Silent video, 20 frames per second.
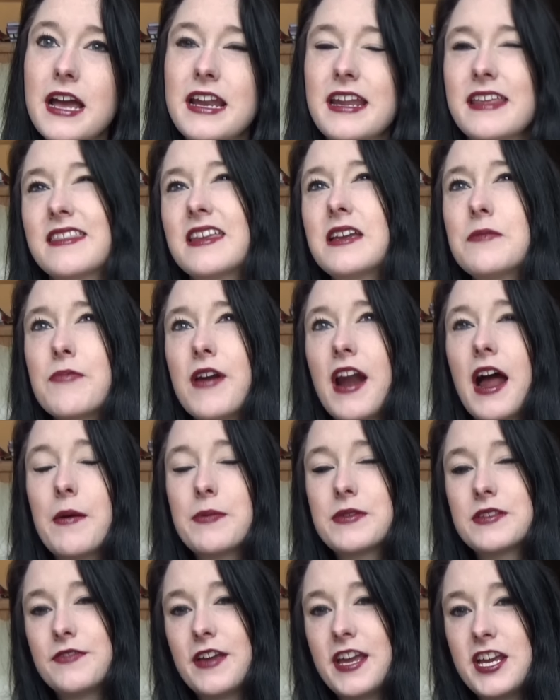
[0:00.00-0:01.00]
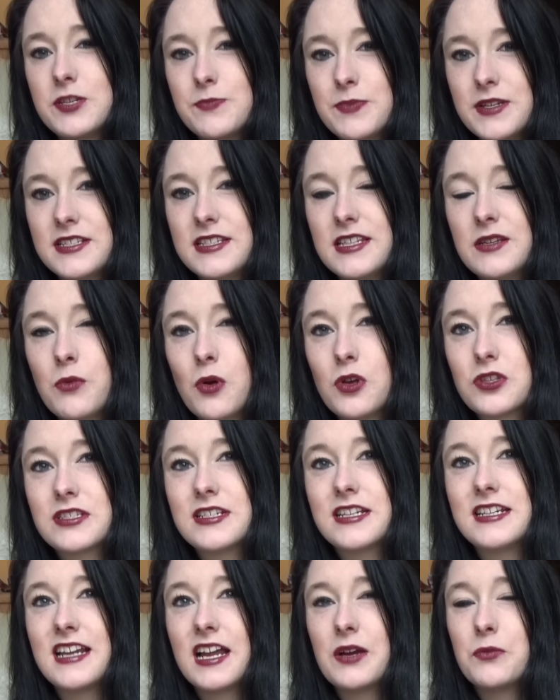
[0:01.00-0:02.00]
and I think perhaps if H B C
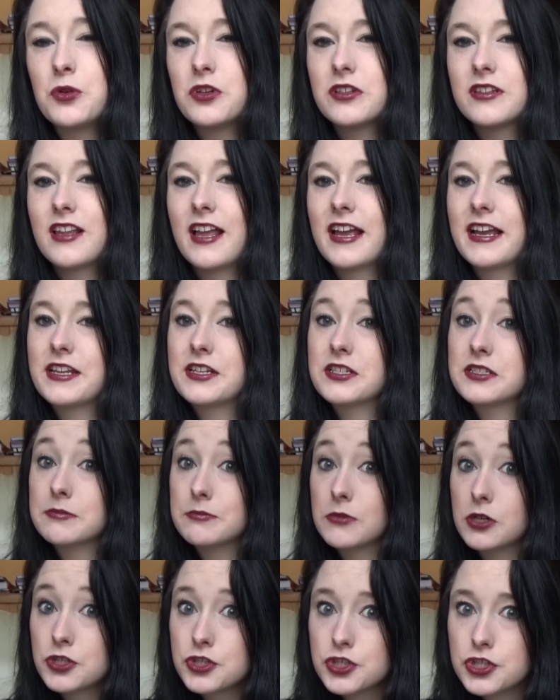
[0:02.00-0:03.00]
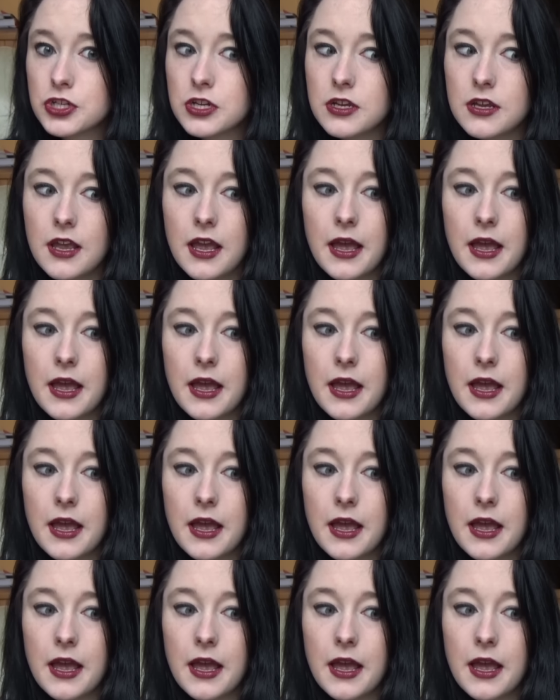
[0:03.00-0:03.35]
wasn't in it, I wouldn't like it as much.